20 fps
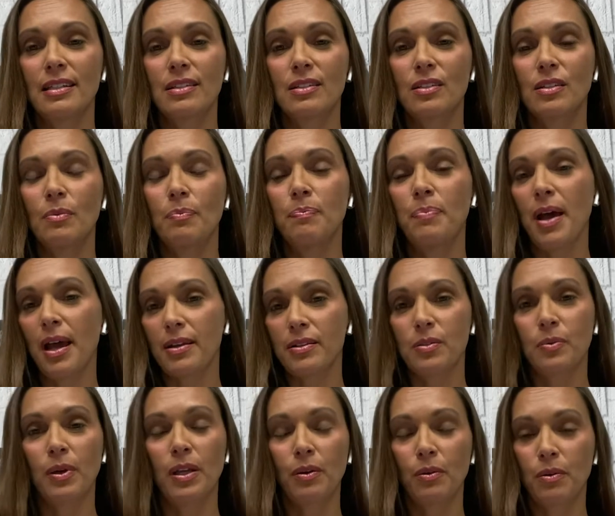the
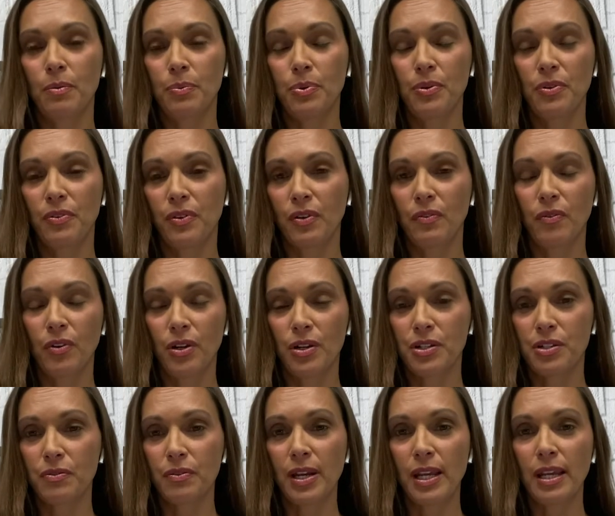best way to improve
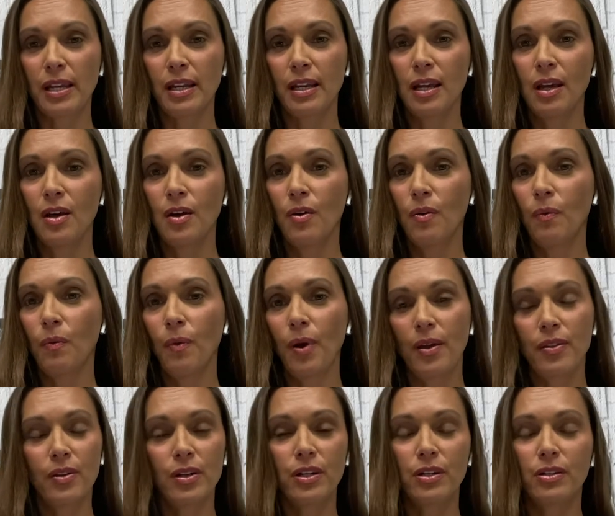conversion rate,
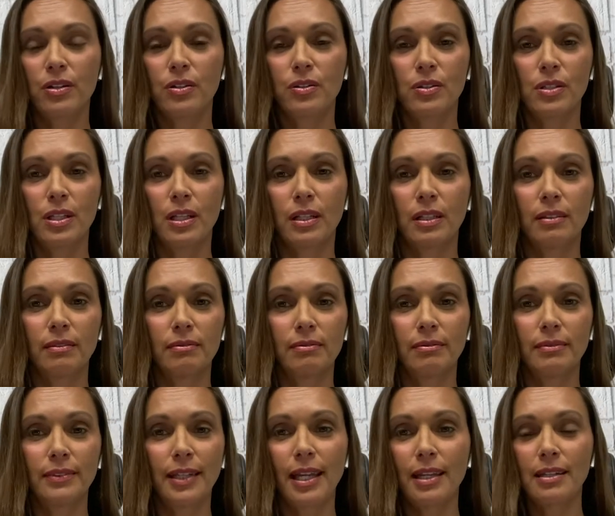whether you're using
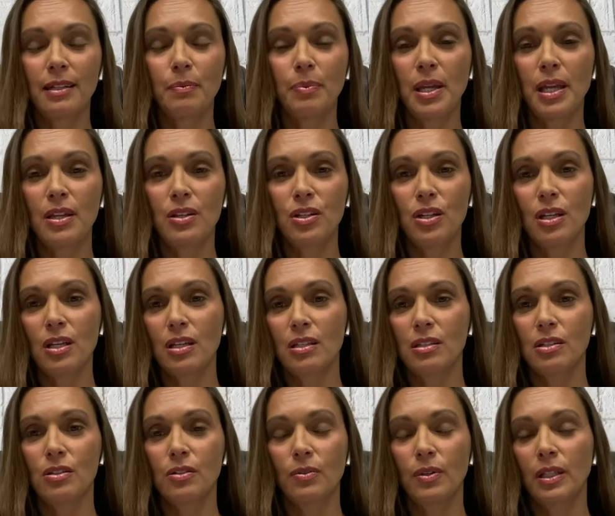landing pages
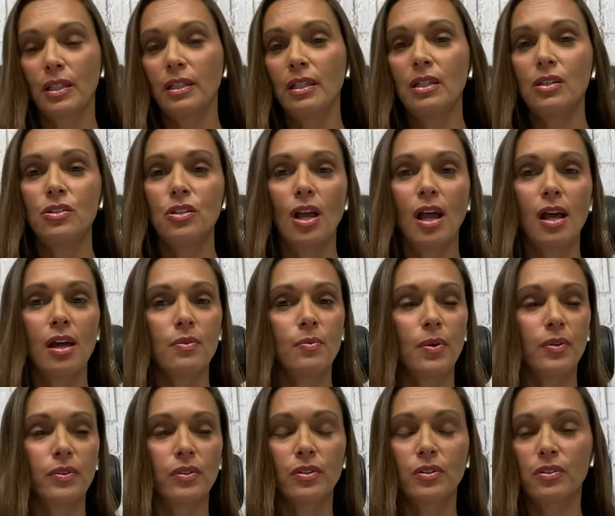and doing lead gen,
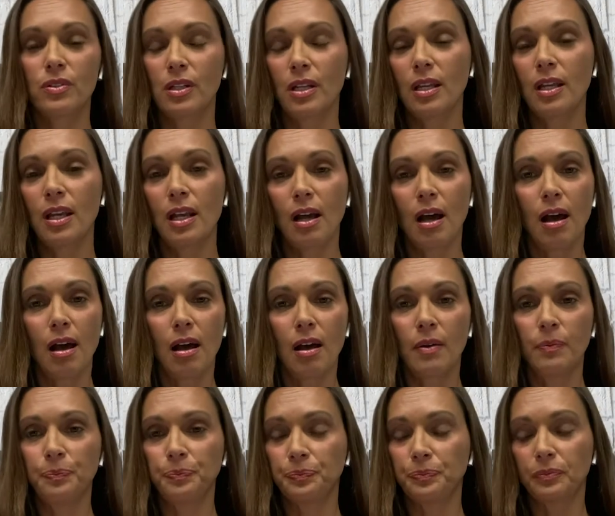whether you're using
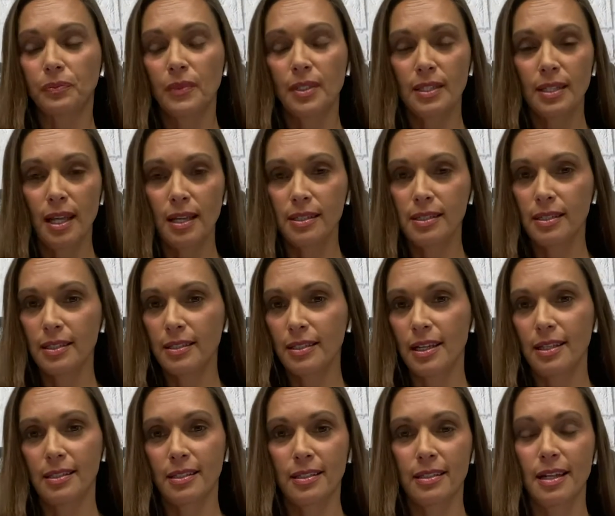e-com. Testing
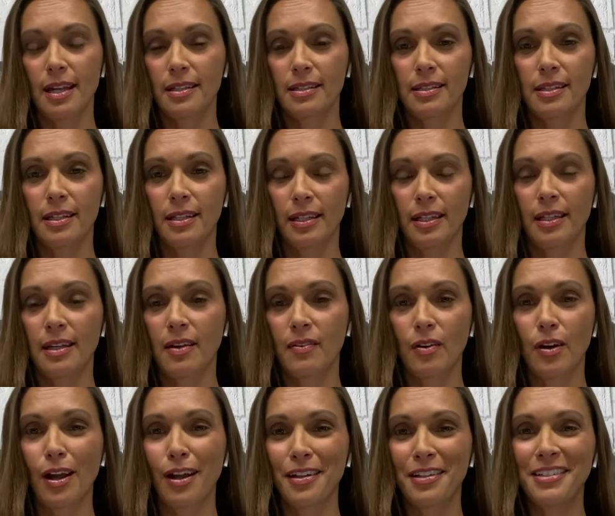can
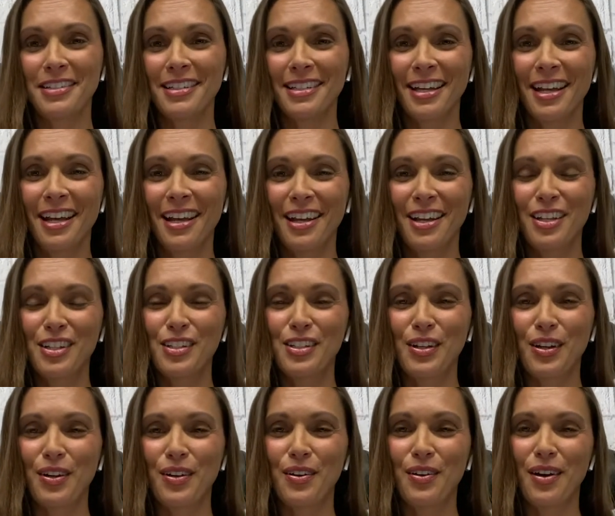never end.
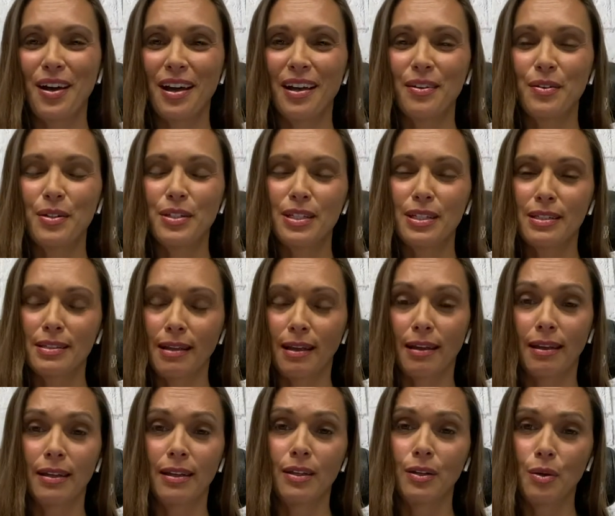So I would just
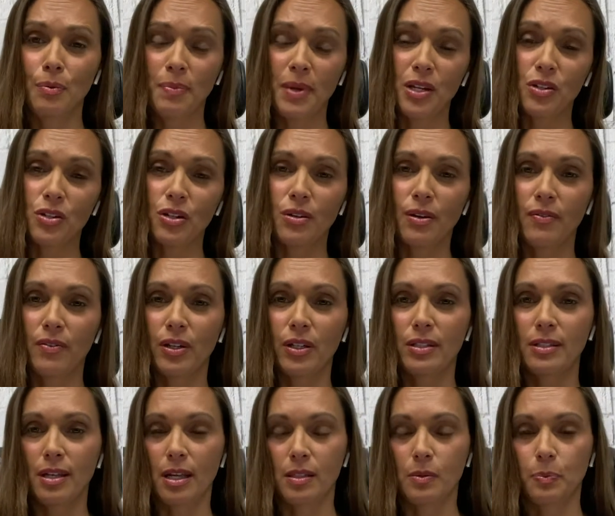say, make sure you have a
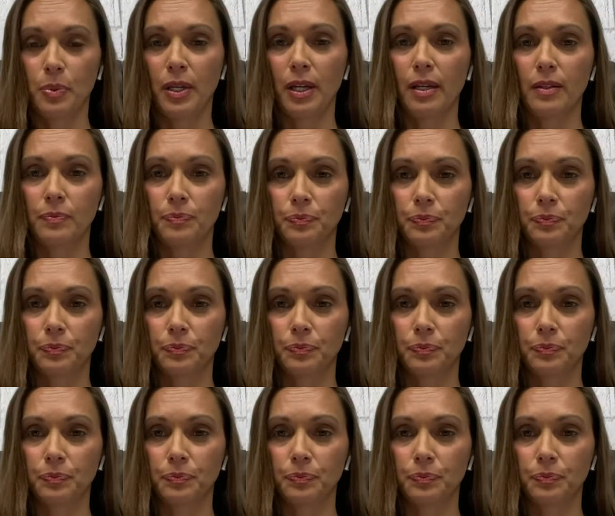good test plan